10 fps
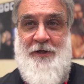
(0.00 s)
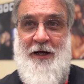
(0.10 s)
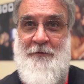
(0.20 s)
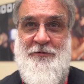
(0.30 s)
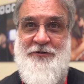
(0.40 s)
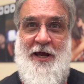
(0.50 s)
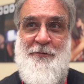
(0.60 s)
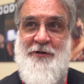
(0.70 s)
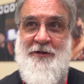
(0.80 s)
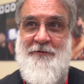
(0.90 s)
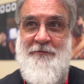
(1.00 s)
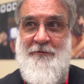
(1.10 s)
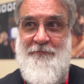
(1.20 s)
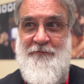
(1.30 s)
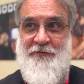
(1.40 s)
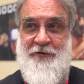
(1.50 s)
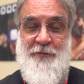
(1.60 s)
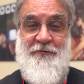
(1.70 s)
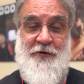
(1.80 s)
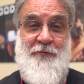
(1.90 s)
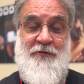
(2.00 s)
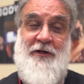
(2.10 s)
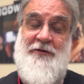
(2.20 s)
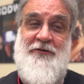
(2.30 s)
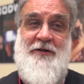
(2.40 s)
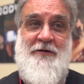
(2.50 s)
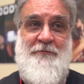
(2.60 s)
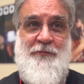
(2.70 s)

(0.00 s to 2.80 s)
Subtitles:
I'm just happy that some of the films, like I said,